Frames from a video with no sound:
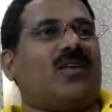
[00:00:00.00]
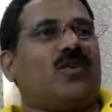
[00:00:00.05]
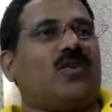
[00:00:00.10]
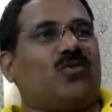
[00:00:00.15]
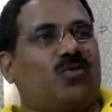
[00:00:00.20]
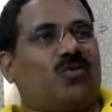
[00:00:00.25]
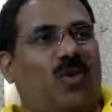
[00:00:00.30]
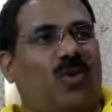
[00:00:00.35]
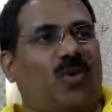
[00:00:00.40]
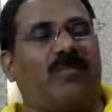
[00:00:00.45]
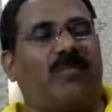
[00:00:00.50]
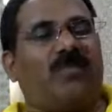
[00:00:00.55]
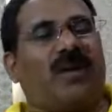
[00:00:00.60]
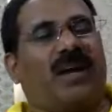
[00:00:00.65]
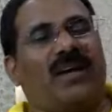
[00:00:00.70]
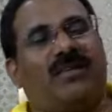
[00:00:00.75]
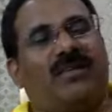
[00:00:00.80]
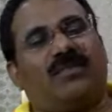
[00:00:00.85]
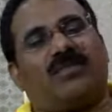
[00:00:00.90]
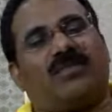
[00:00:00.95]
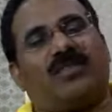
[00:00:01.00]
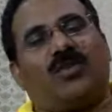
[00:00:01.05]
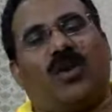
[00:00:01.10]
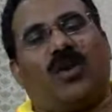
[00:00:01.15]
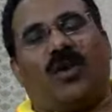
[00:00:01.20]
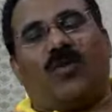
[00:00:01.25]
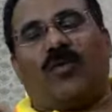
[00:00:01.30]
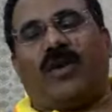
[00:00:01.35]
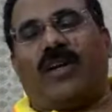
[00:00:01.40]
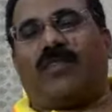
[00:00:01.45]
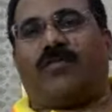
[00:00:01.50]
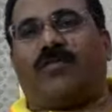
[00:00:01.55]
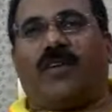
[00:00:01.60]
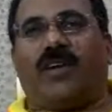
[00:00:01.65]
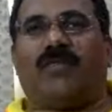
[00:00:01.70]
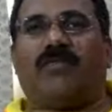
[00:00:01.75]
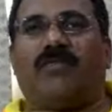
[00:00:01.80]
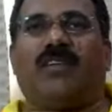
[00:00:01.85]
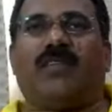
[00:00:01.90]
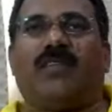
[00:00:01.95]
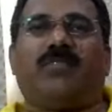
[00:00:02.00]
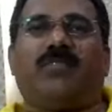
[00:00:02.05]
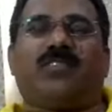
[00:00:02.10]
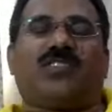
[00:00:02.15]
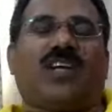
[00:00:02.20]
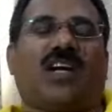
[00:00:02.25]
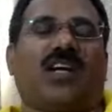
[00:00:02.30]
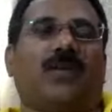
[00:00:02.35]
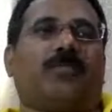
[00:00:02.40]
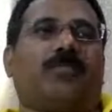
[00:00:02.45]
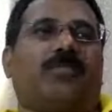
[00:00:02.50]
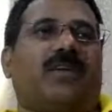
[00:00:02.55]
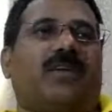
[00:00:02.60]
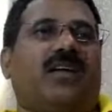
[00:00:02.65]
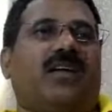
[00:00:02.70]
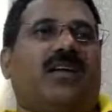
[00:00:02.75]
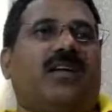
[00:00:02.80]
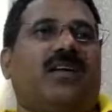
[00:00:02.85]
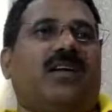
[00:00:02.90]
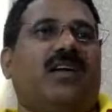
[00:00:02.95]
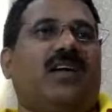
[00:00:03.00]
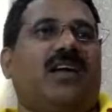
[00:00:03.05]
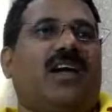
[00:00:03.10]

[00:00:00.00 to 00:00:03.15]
So I did not wait for him. We started praying.